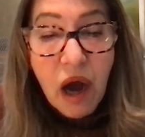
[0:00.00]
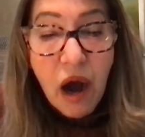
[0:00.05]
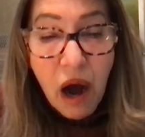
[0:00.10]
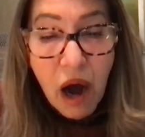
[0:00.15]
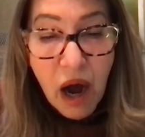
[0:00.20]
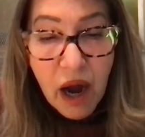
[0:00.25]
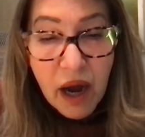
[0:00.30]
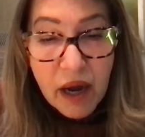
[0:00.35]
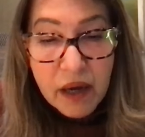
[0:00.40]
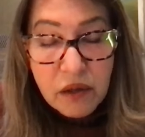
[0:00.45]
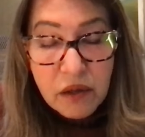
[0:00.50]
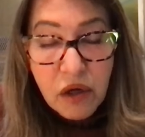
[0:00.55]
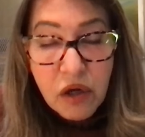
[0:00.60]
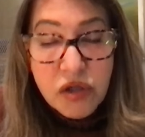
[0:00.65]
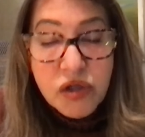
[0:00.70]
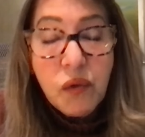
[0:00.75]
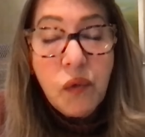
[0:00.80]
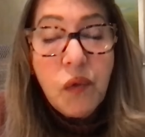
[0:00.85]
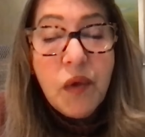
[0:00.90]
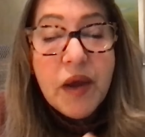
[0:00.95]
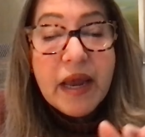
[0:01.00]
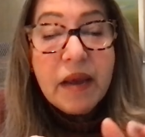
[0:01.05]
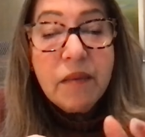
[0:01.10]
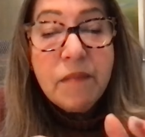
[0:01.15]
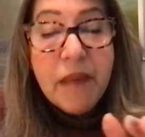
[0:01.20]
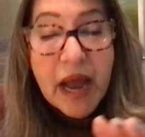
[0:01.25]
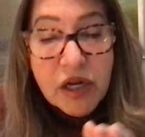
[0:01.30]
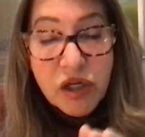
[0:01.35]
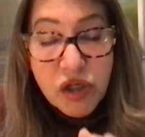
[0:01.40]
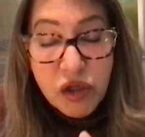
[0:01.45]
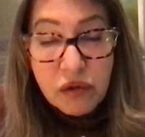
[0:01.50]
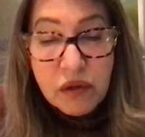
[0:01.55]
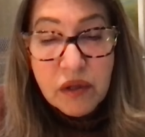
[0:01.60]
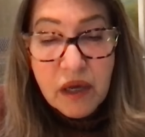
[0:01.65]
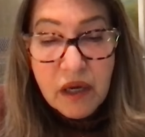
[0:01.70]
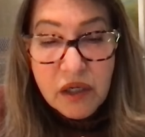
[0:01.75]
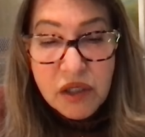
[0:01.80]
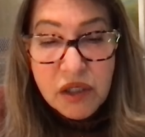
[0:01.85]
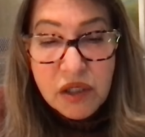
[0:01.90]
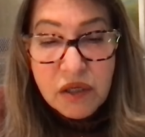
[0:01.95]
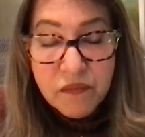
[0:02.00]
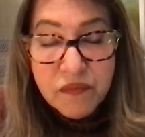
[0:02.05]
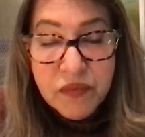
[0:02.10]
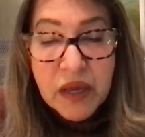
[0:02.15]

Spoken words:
on, because we measured this,